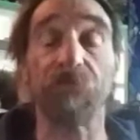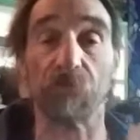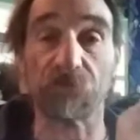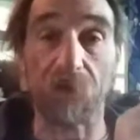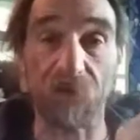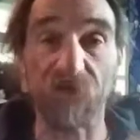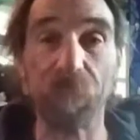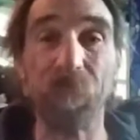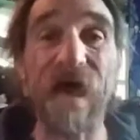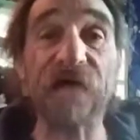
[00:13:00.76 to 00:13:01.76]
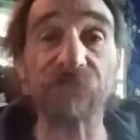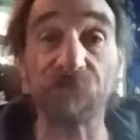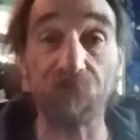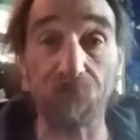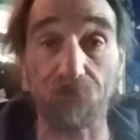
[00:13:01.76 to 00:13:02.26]
it was a
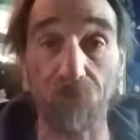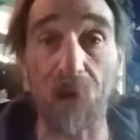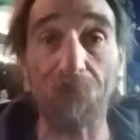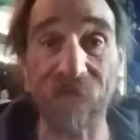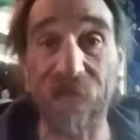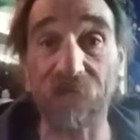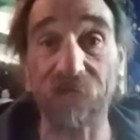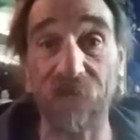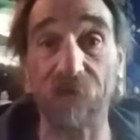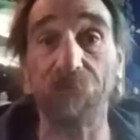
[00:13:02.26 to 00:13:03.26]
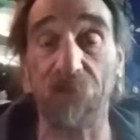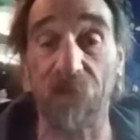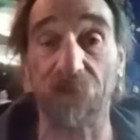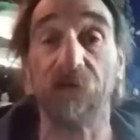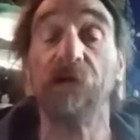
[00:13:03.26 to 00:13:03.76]
massive propaganda
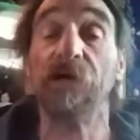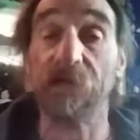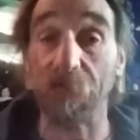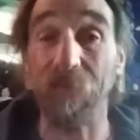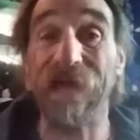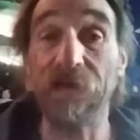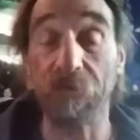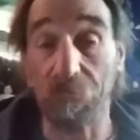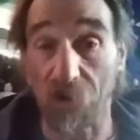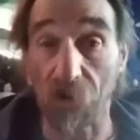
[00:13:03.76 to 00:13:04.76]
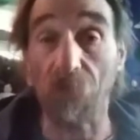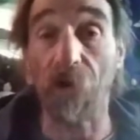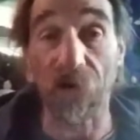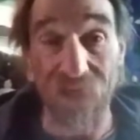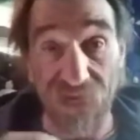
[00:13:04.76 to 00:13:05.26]
campaign that made
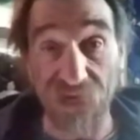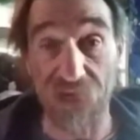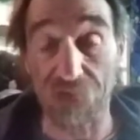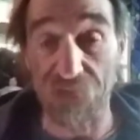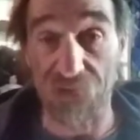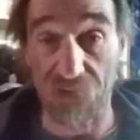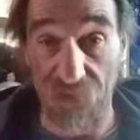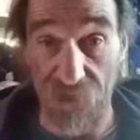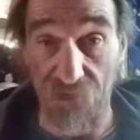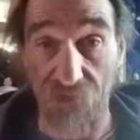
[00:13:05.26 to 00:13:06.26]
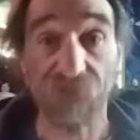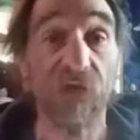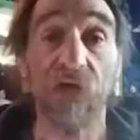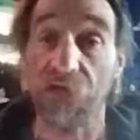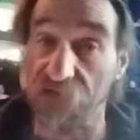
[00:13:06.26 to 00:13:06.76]
marijuana and hemp illegal,
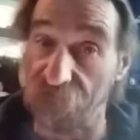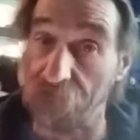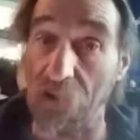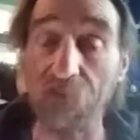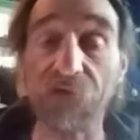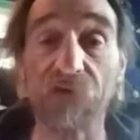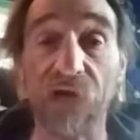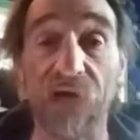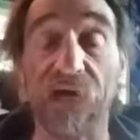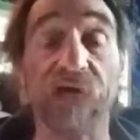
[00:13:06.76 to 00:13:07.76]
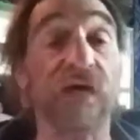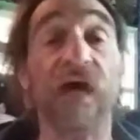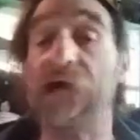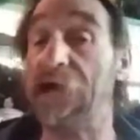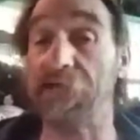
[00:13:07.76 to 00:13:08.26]
you bumped your head,
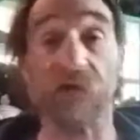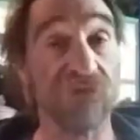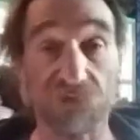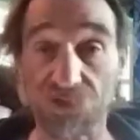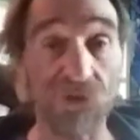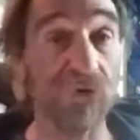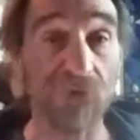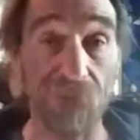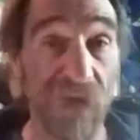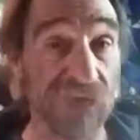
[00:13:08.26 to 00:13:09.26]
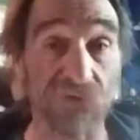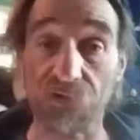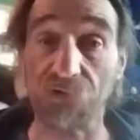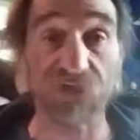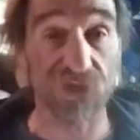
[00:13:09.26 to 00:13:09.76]
and there's no debate, there's
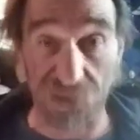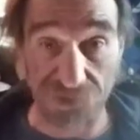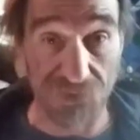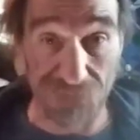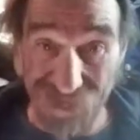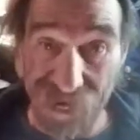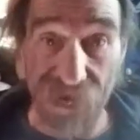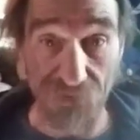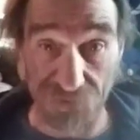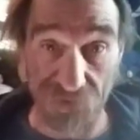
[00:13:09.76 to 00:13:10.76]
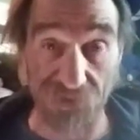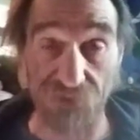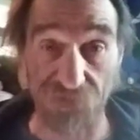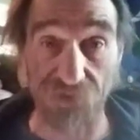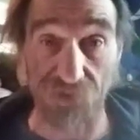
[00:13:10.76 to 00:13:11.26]
no discussion to be had with an
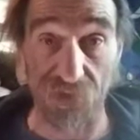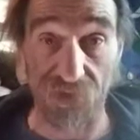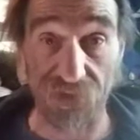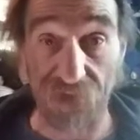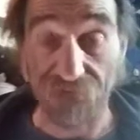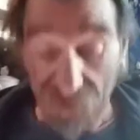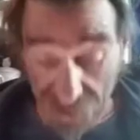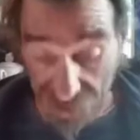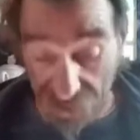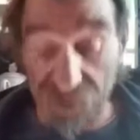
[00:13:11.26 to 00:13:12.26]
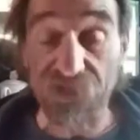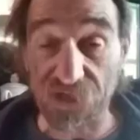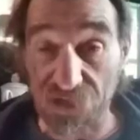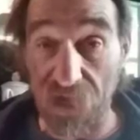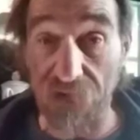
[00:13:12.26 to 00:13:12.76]
individual like that. And it's the
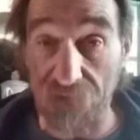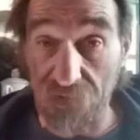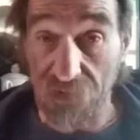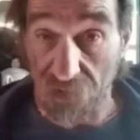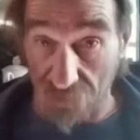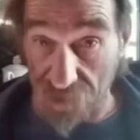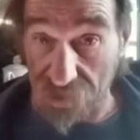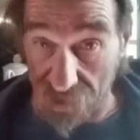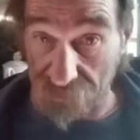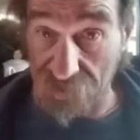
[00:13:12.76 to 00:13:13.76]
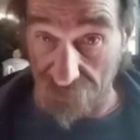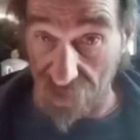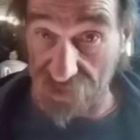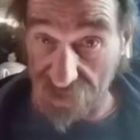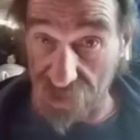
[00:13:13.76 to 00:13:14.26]
same when it comes to
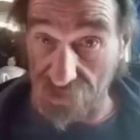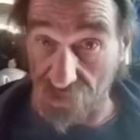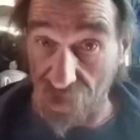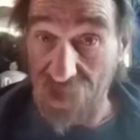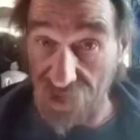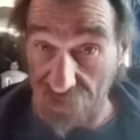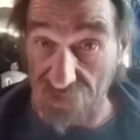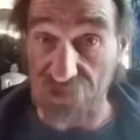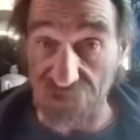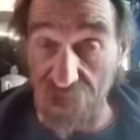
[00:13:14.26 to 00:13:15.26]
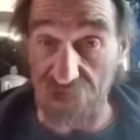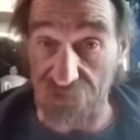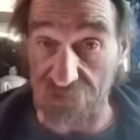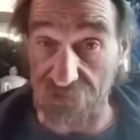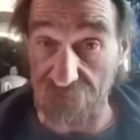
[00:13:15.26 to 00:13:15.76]
Monsanto and their science.